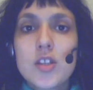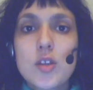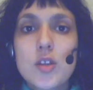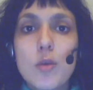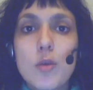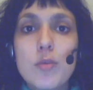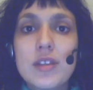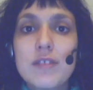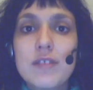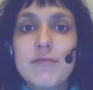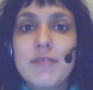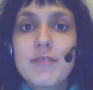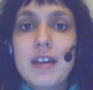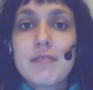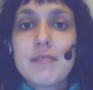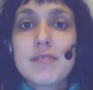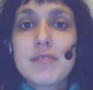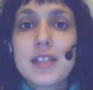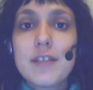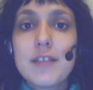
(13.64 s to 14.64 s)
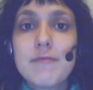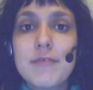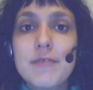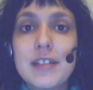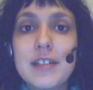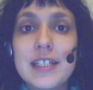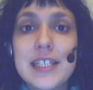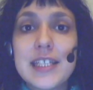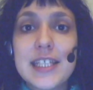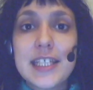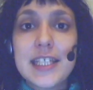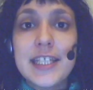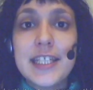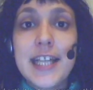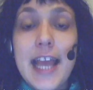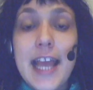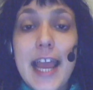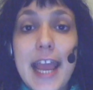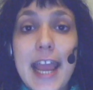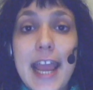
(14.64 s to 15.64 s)
So with the verbs they finish
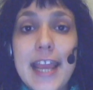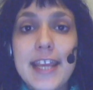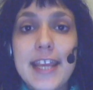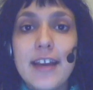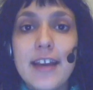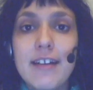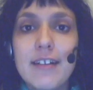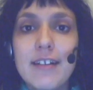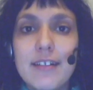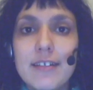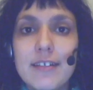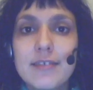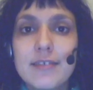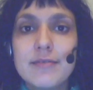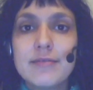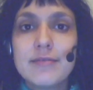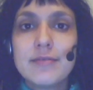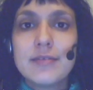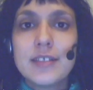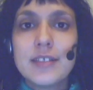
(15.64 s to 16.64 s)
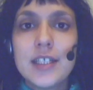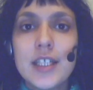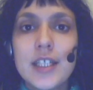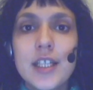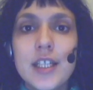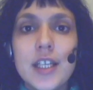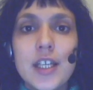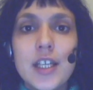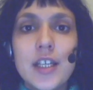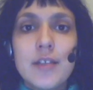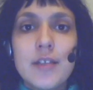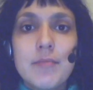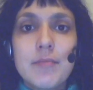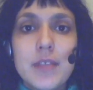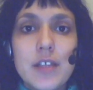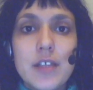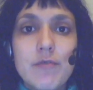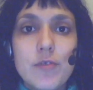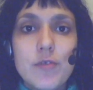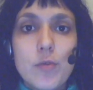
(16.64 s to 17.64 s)
in AR,
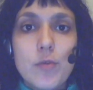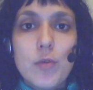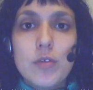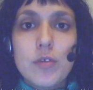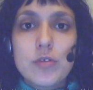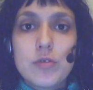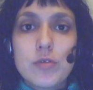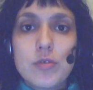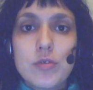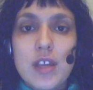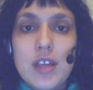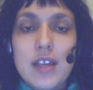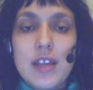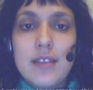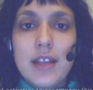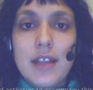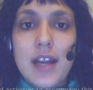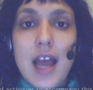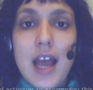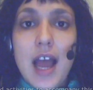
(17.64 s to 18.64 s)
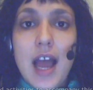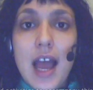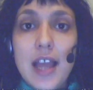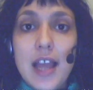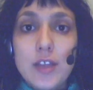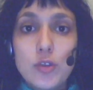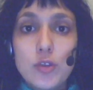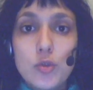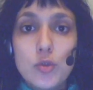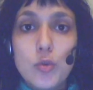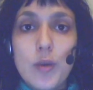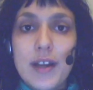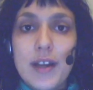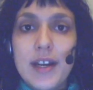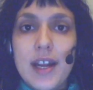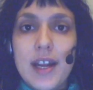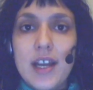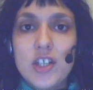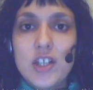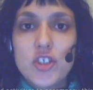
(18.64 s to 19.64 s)
if you want to say that I do
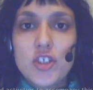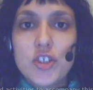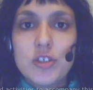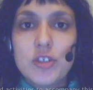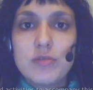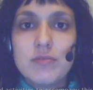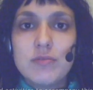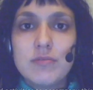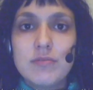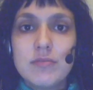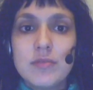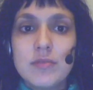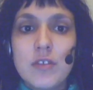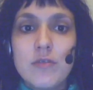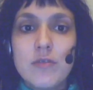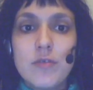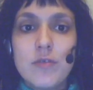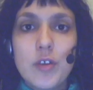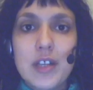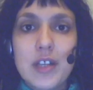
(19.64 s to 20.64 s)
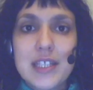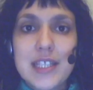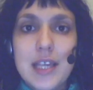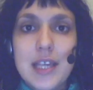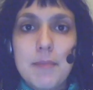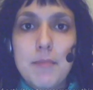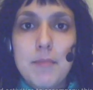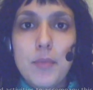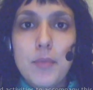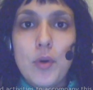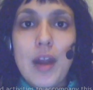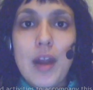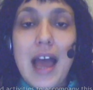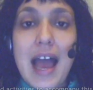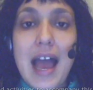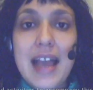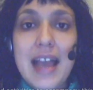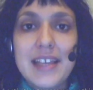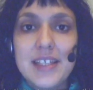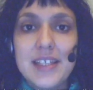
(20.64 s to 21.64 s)
an action, for example,
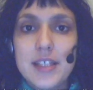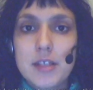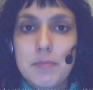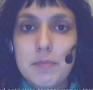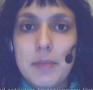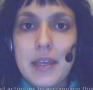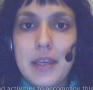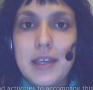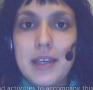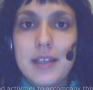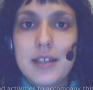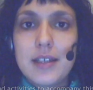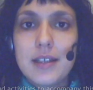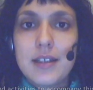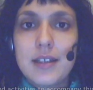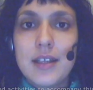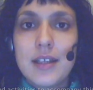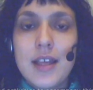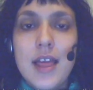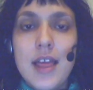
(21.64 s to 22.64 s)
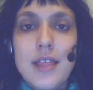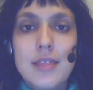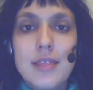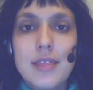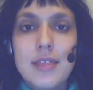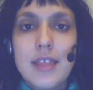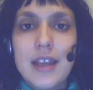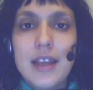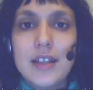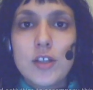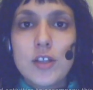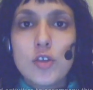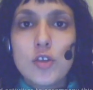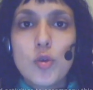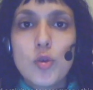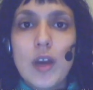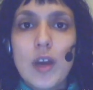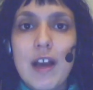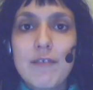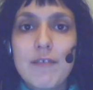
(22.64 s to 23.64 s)
I speak, then
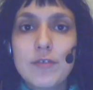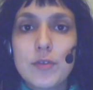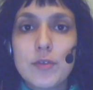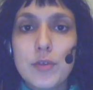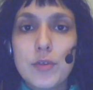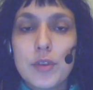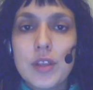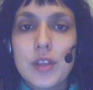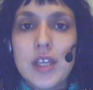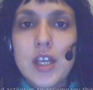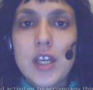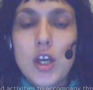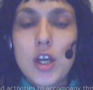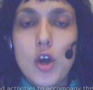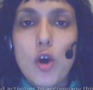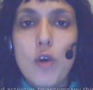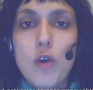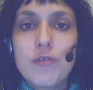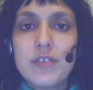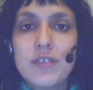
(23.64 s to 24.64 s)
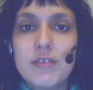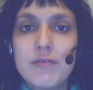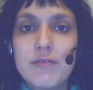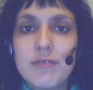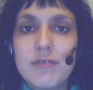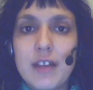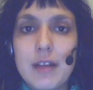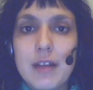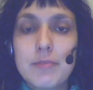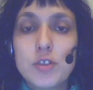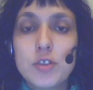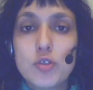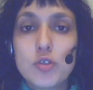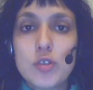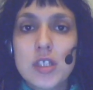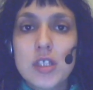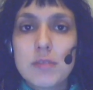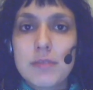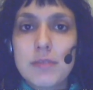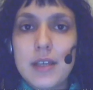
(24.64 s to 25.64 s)
you have to think of the verb
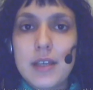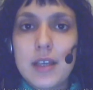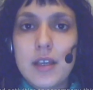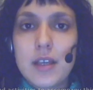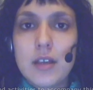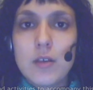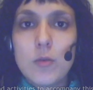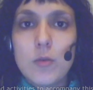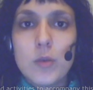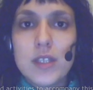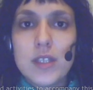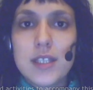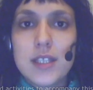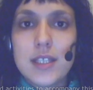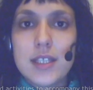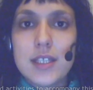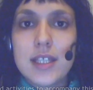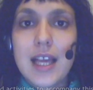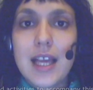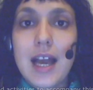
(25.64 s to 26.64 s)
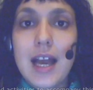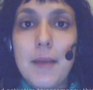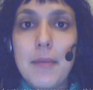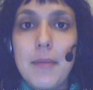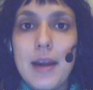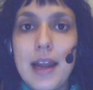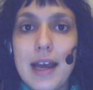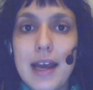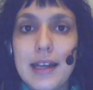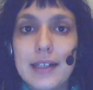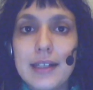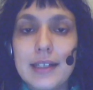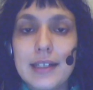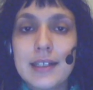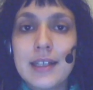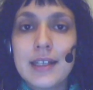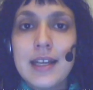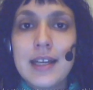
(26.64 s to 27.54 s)
to speak, which is hablar,